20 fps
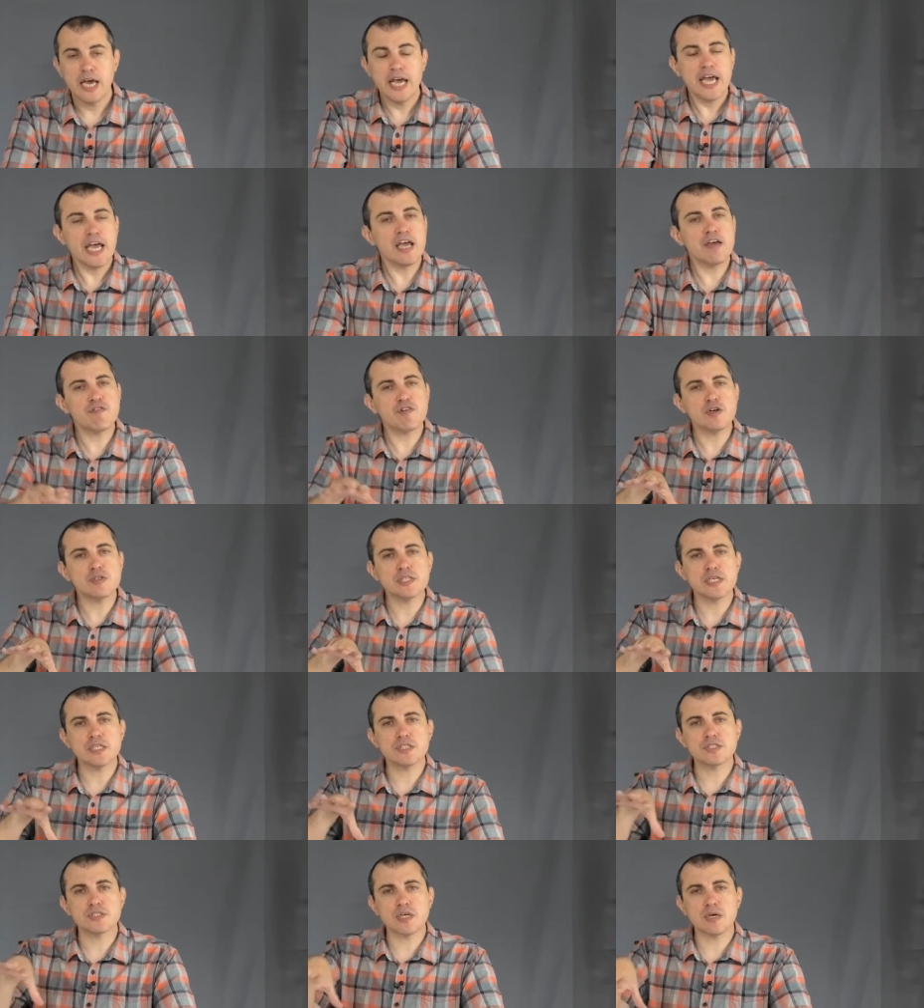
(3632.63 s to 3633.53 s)
If only
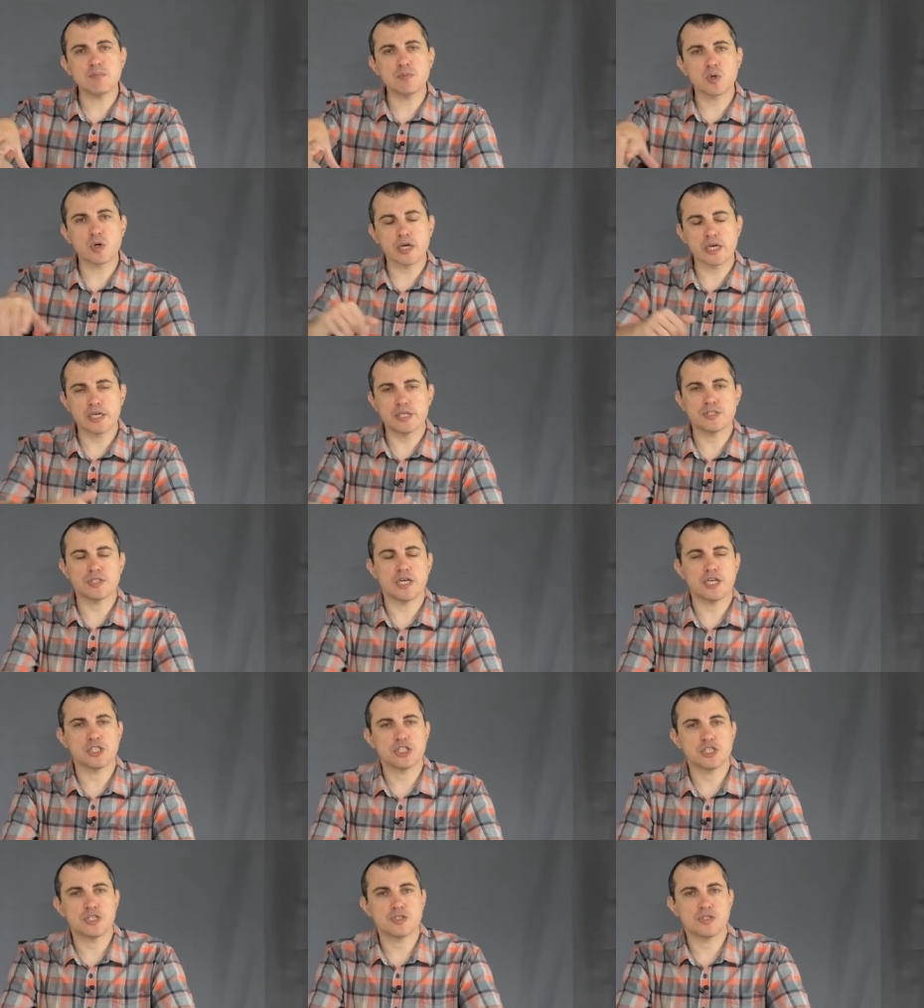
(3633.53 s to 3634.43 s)
some
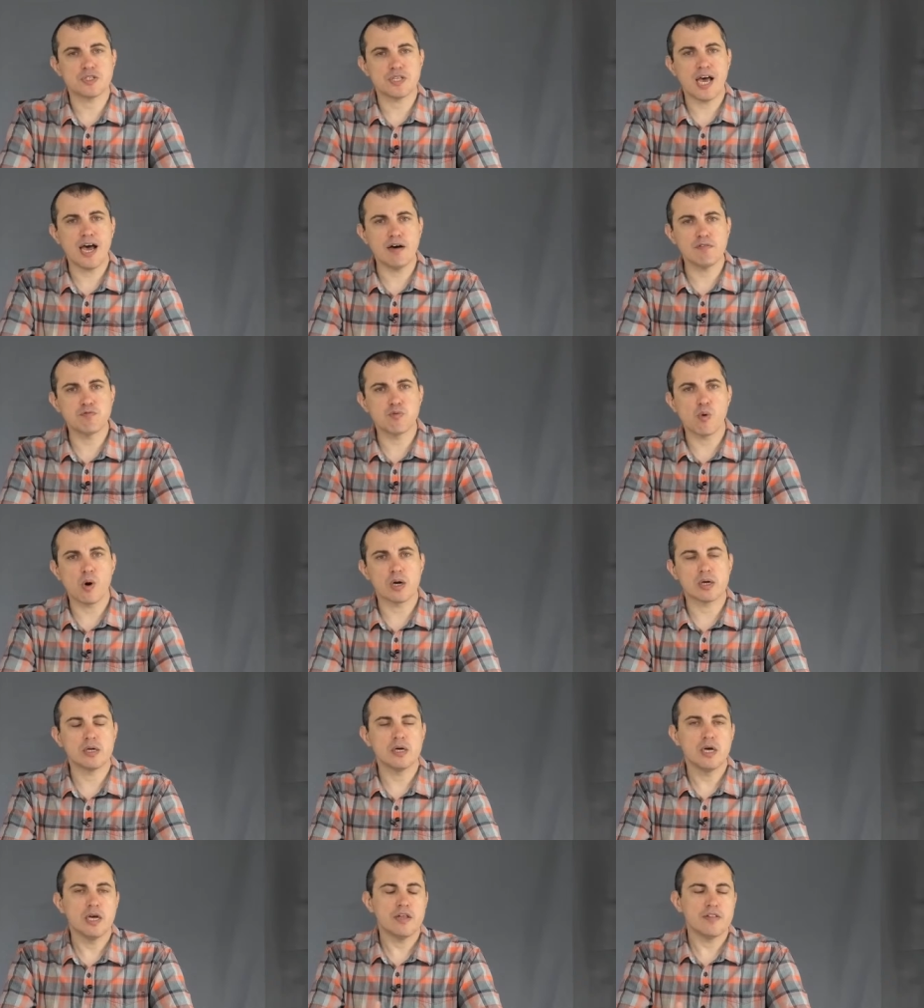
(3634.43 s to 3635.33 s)
organizations have one,
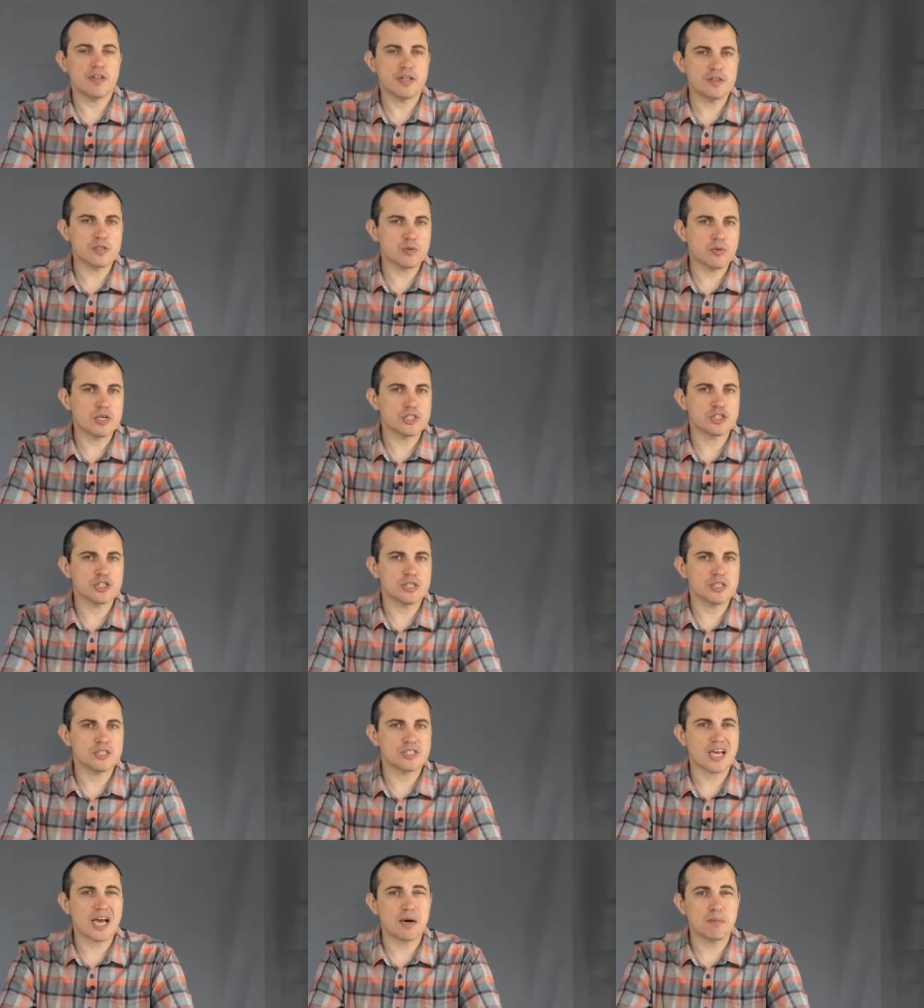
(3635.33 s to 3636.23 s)
then the question is
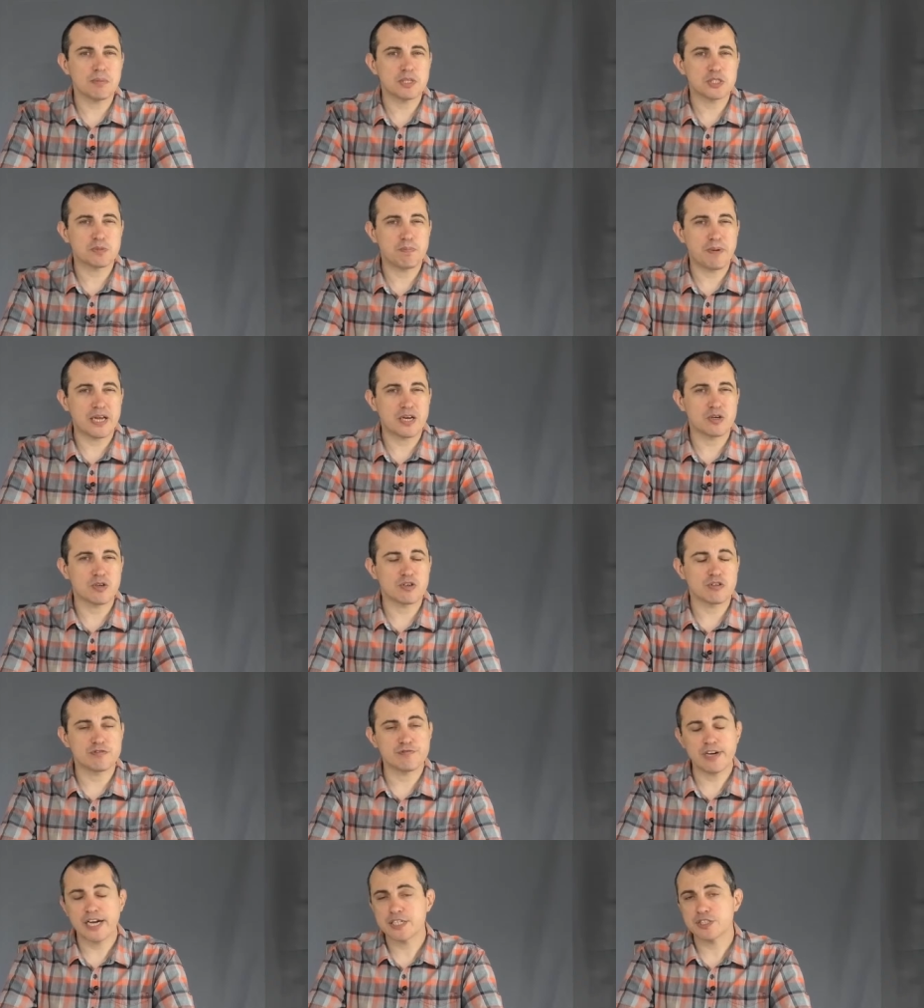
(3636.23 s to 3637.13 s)
how much better or
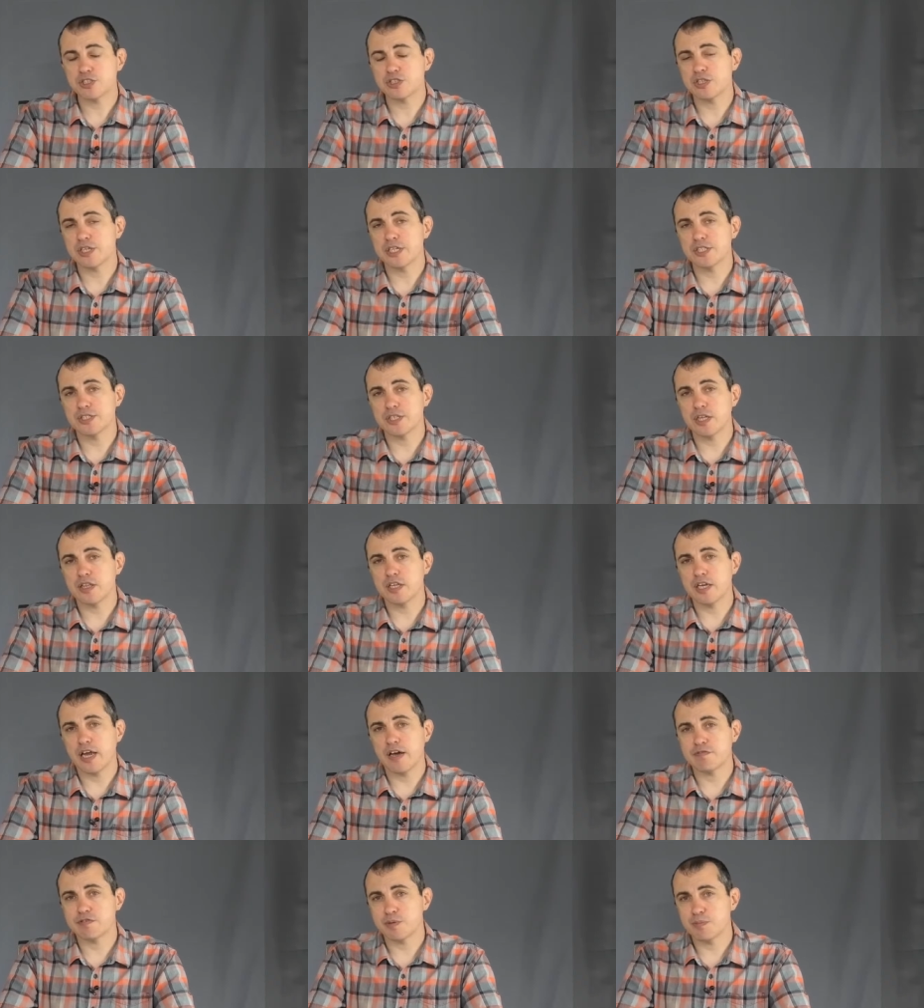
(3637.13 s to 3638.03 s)
faster is it than
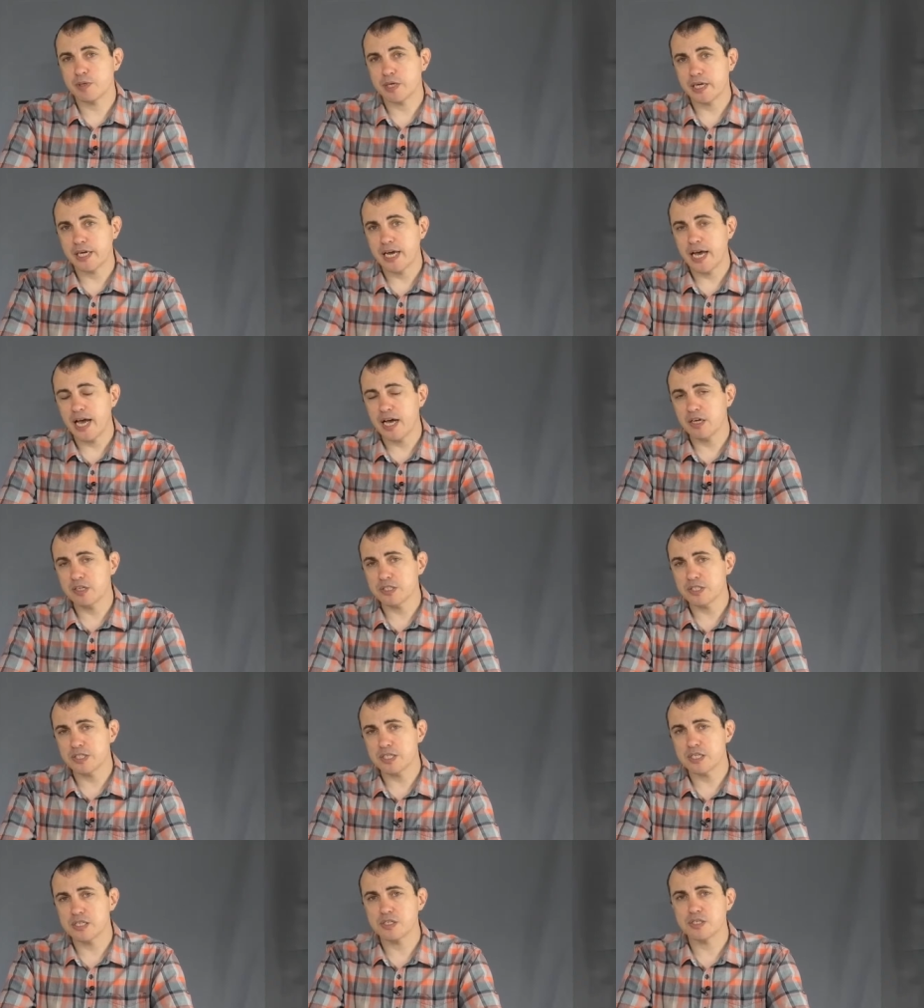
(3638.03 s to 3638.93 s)
everybody
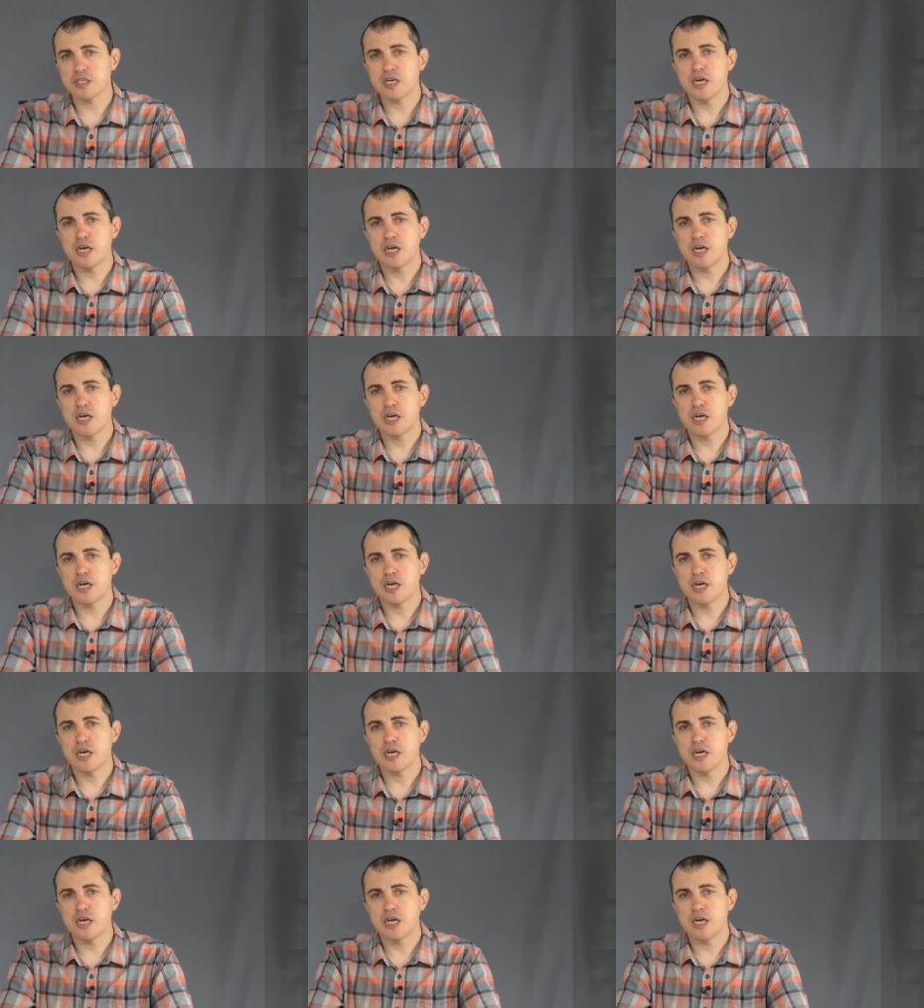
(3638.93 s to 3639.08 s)
else's,